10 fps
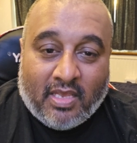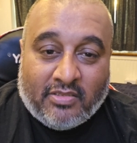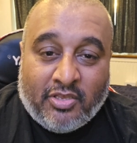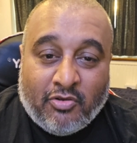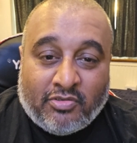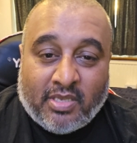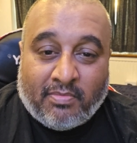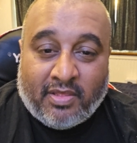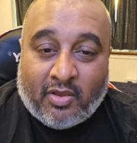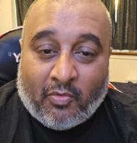He's Hugh
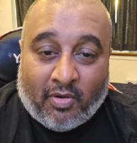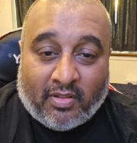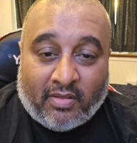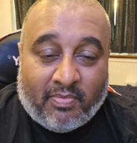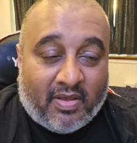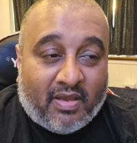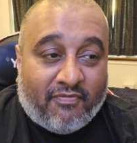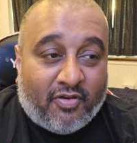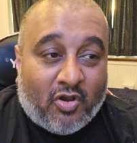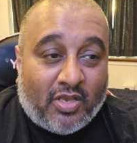something or other, but I
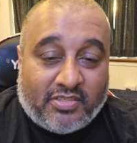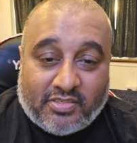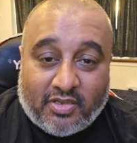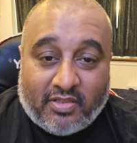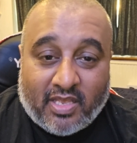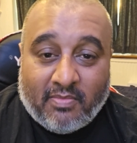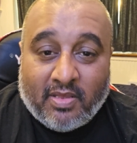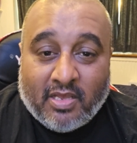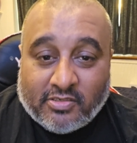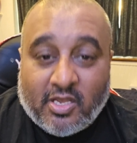forgot his surname.
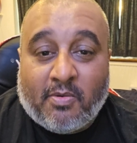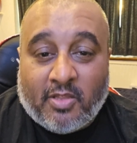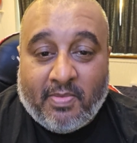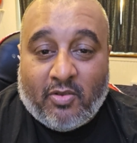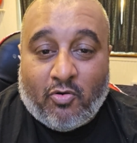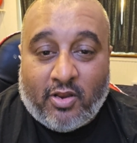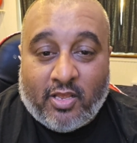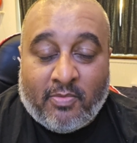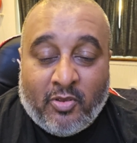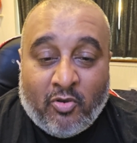So I'm going to be
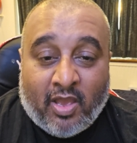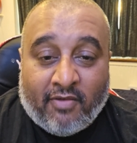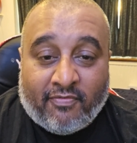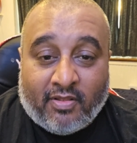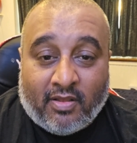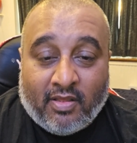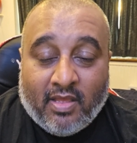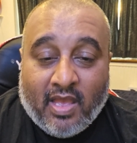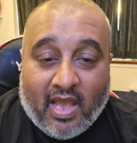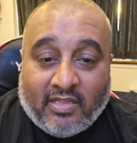calling him Hugh Hefner.
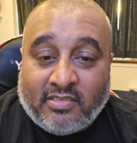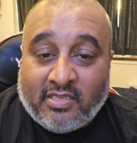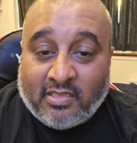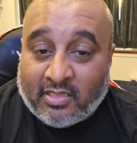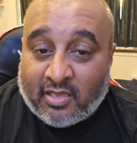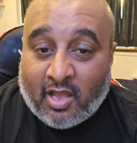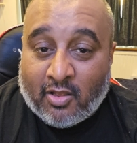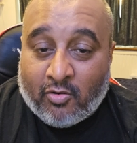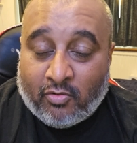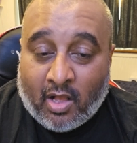And there's another
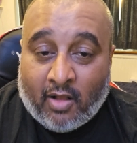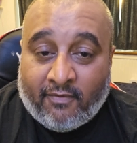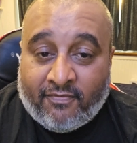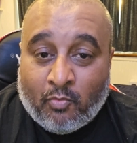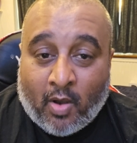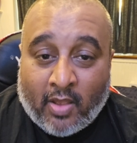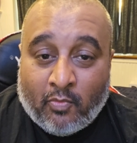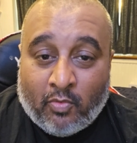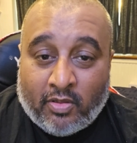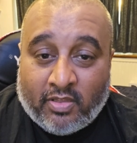guy called Alf
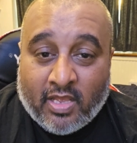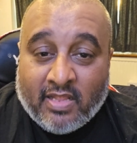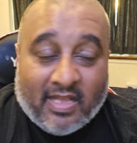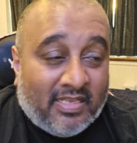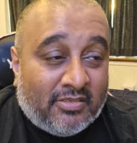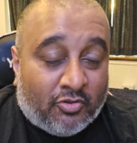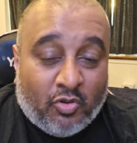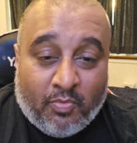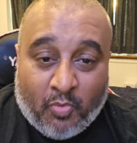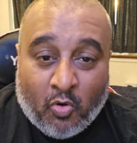Whitewood. Now these are
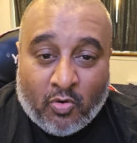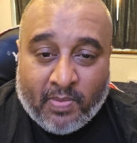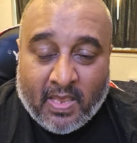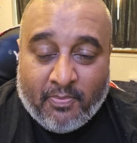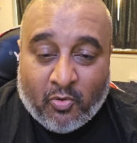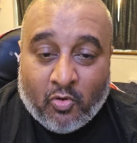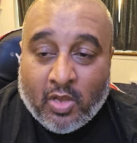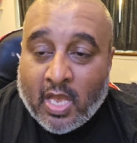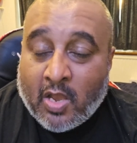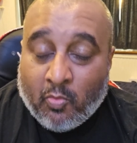two poor
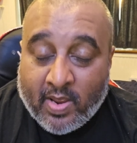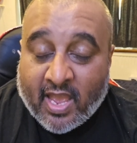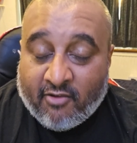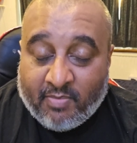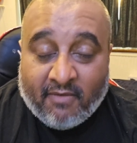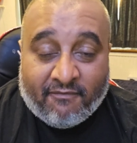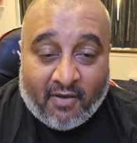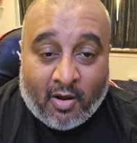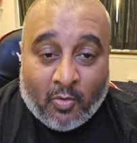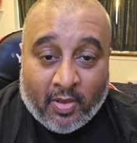people we have been
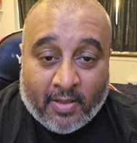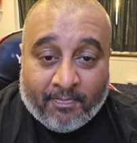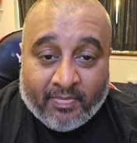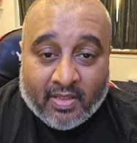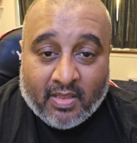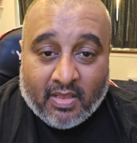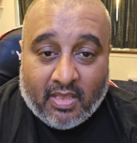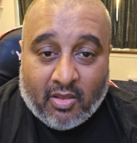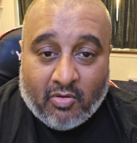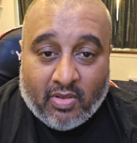following,
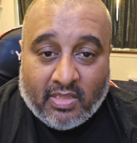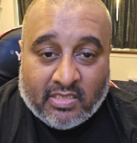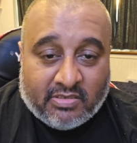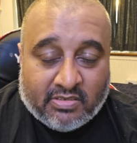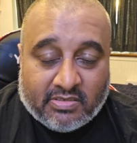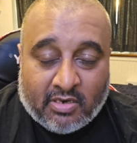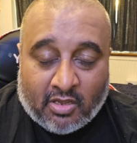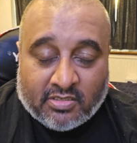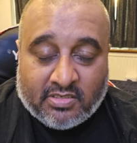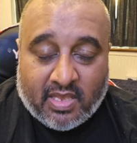you know, in these
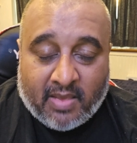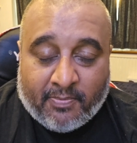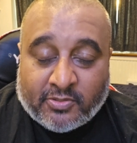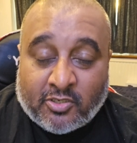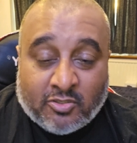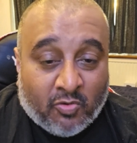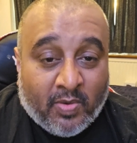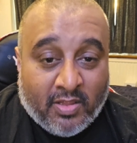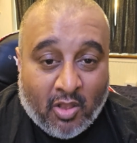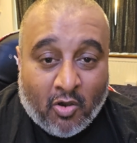last episodes. So
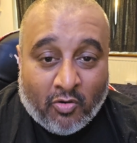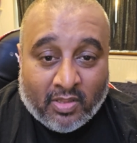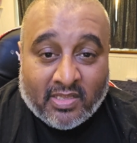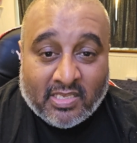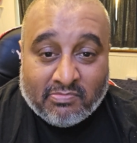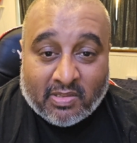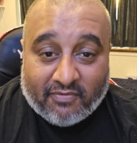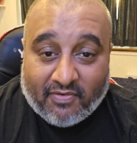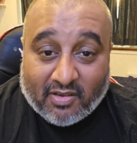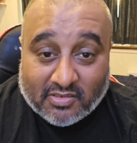we know that these
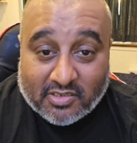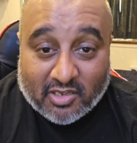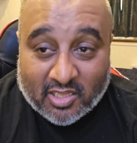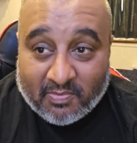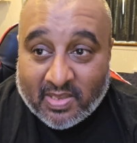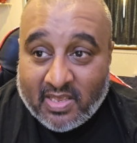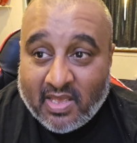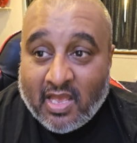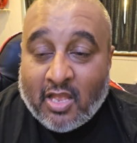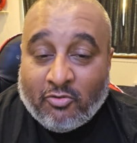motherfuckers are going to
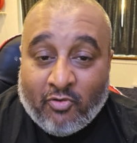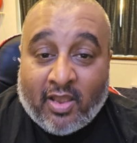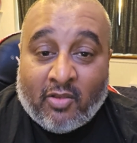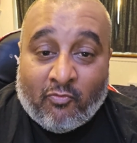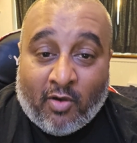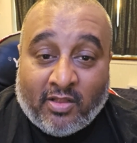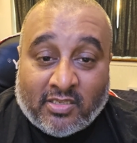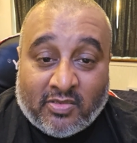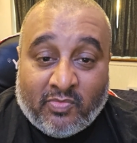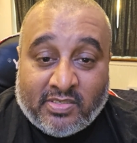be dragon
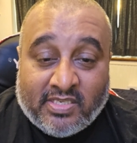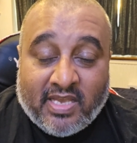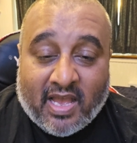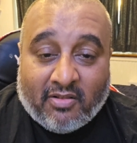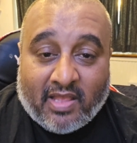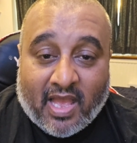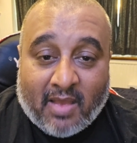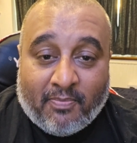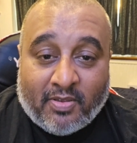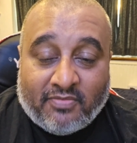riders, and we see how that
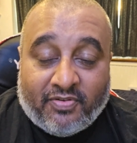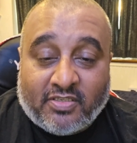happens.